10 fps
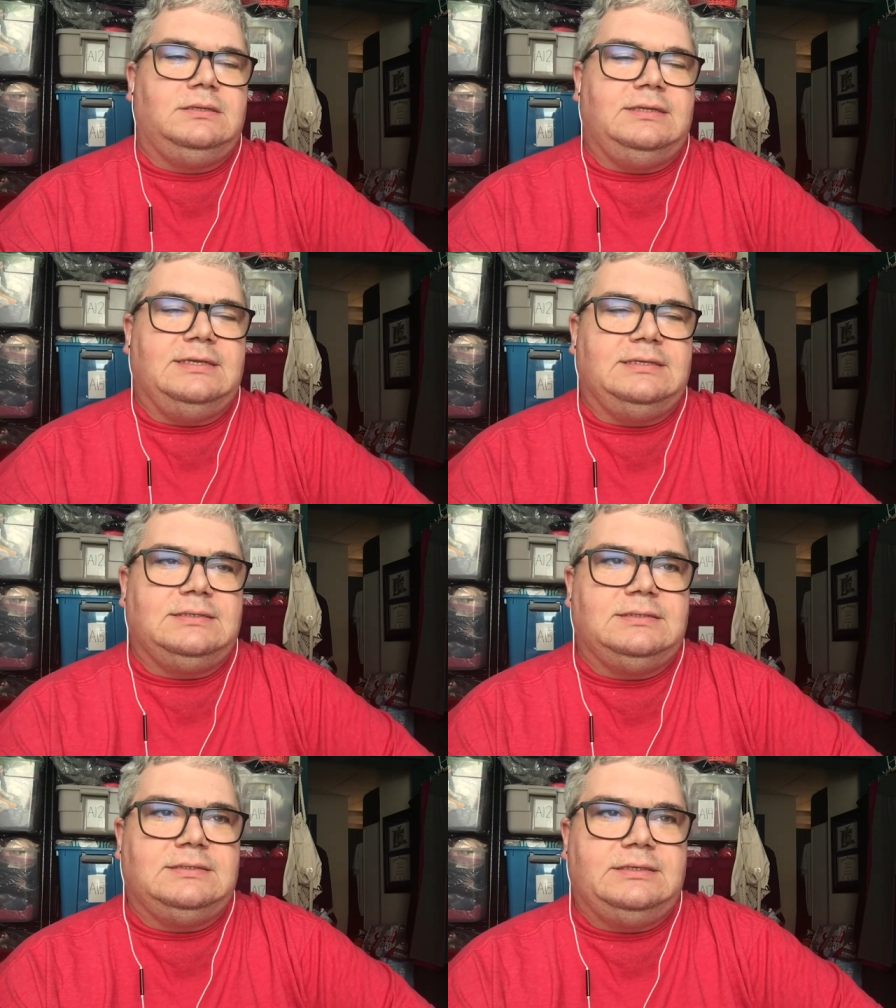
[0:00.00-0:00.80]

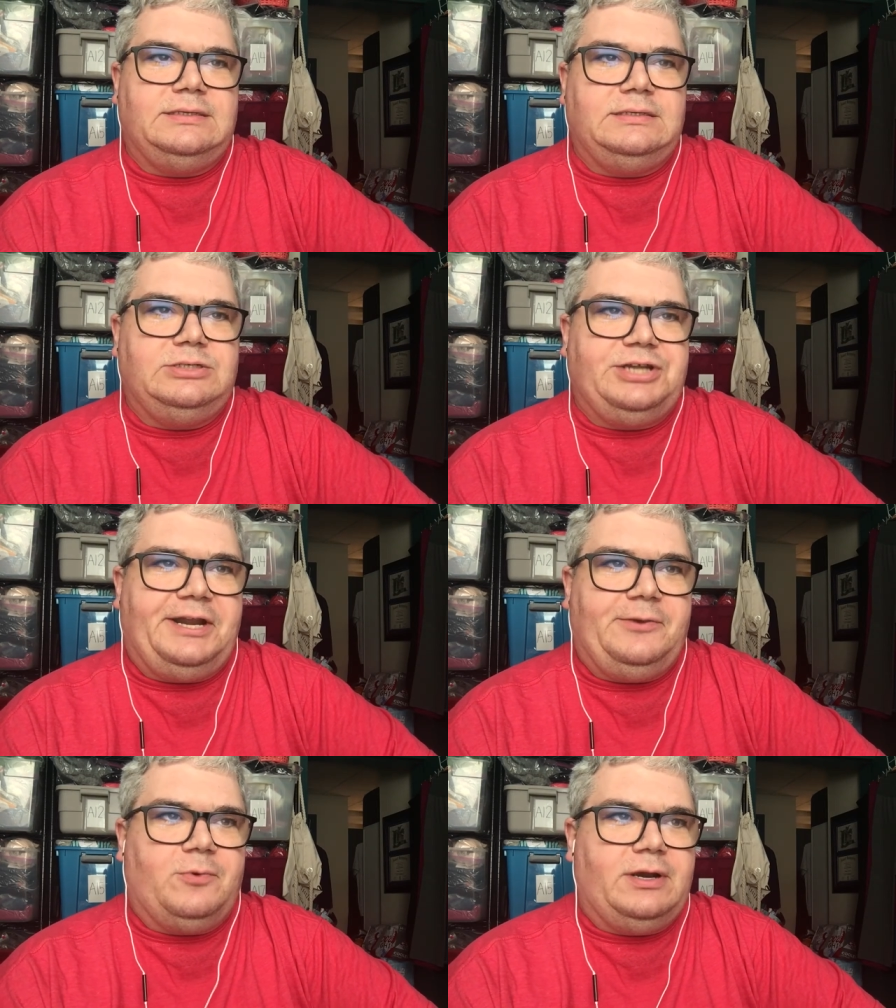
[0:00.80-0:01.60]
this in
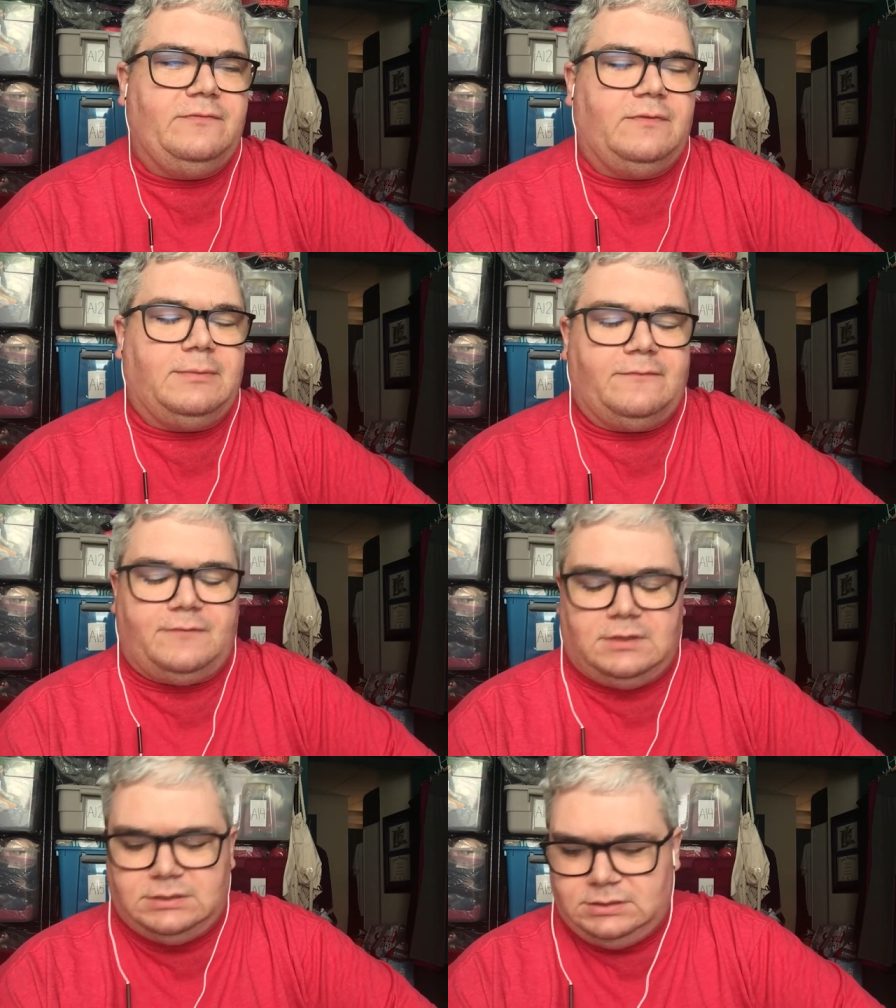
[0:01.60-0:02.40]
January for my
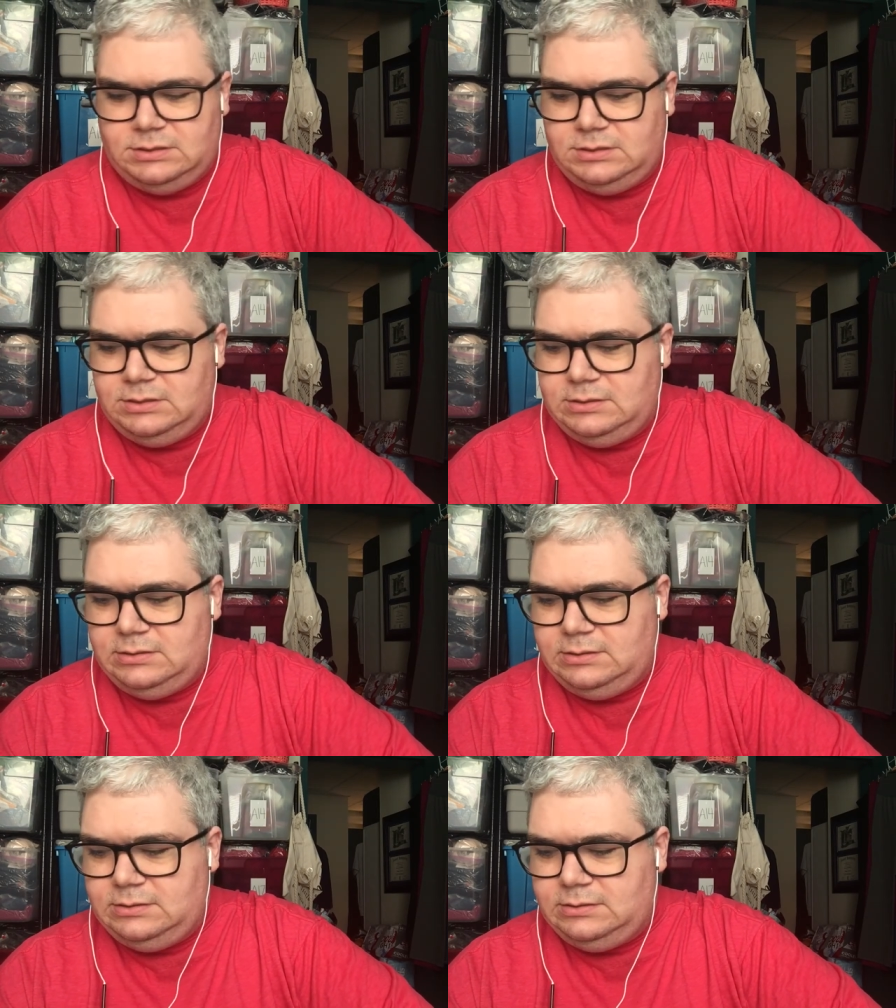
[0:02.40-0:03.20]
first
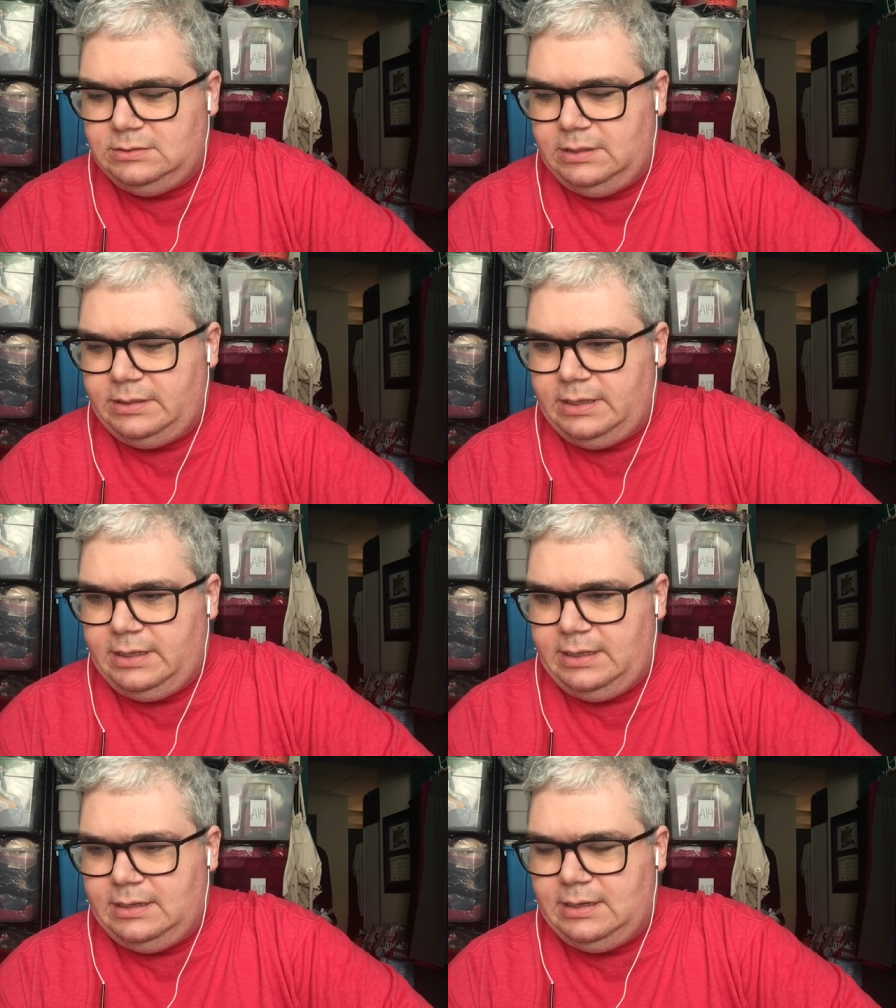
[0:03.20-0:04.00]
thing
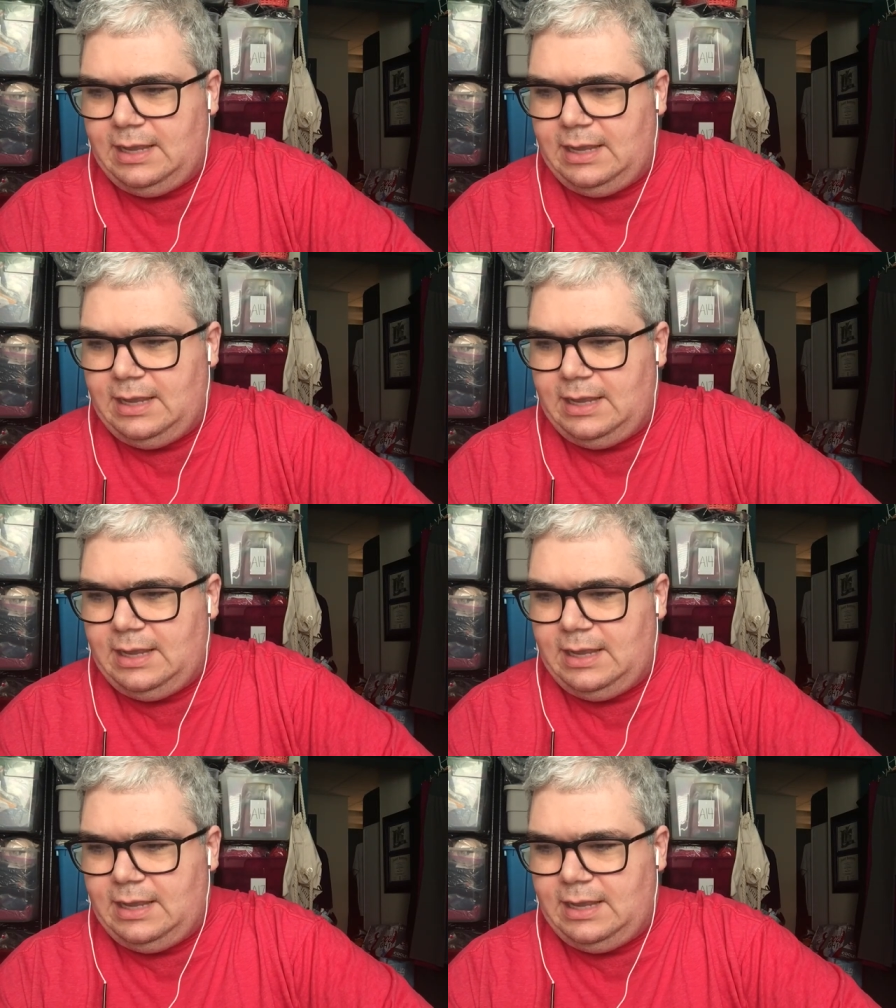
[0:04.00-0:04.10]
in.